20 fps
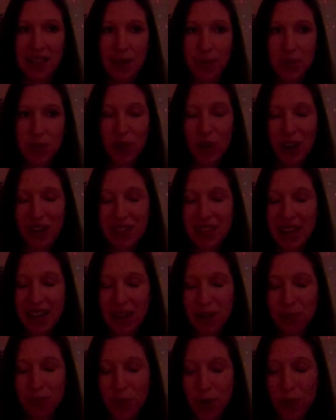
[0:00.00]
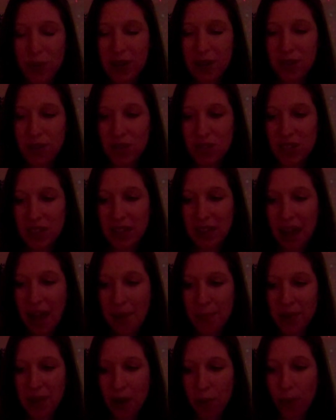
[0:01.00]
it was a very exciting moment. Usually
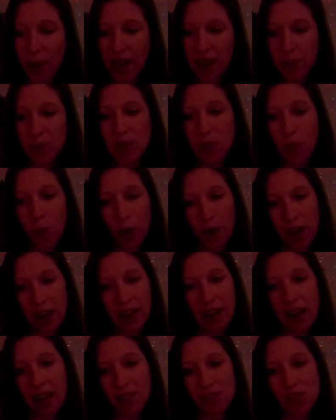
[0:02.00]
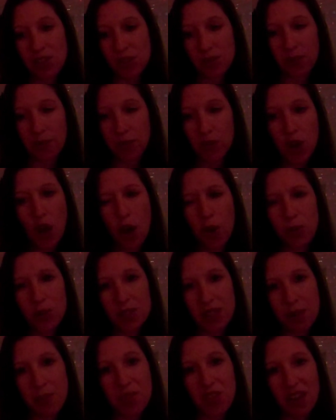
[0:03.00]
I'll wake up in the morning and I'll just sort of know
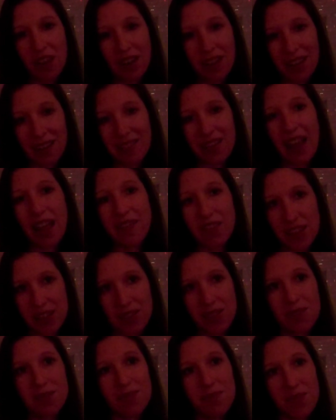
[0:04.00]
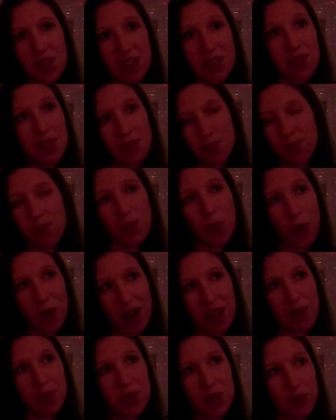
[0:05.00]
something, and this
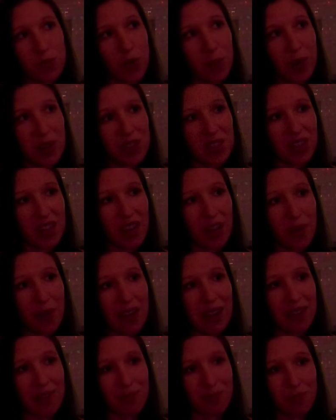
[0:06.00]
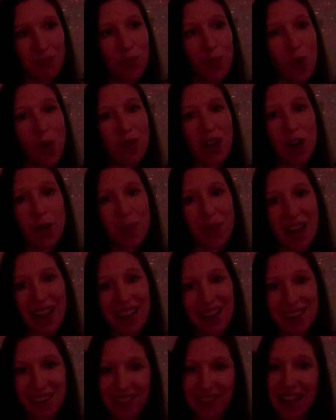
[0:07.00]
morning was a few months ago. I woke up and
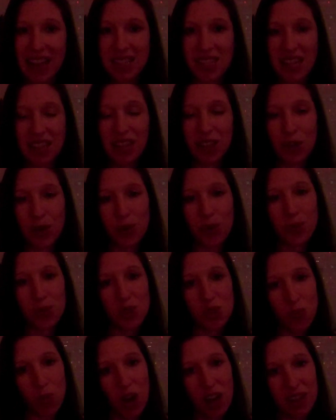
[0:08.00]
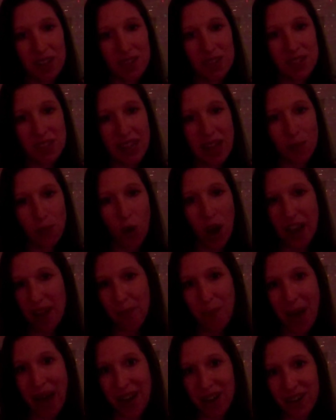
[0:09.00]
I suddenly knew who she was and why
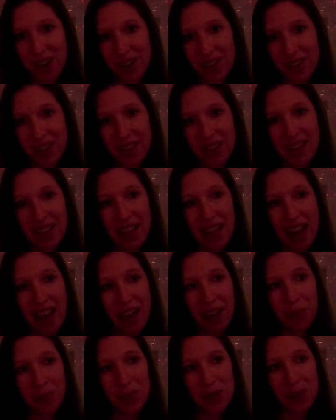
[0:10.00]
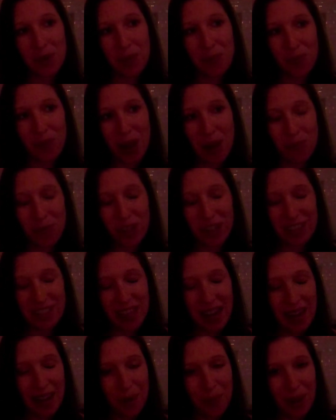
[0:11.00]
it mattered. So I'm really
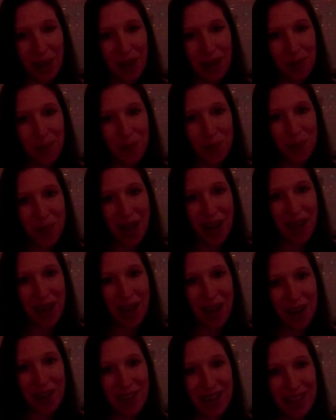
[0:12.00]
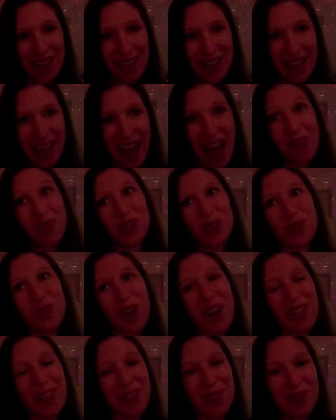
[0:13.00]
excited about it. After
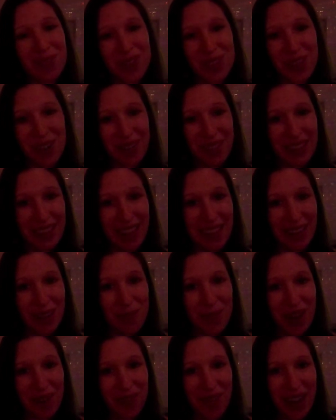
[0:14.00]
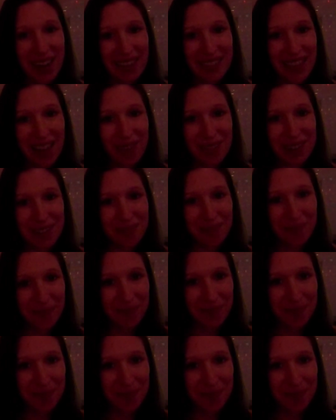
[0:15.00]
Fallen, start thinking about writing that one.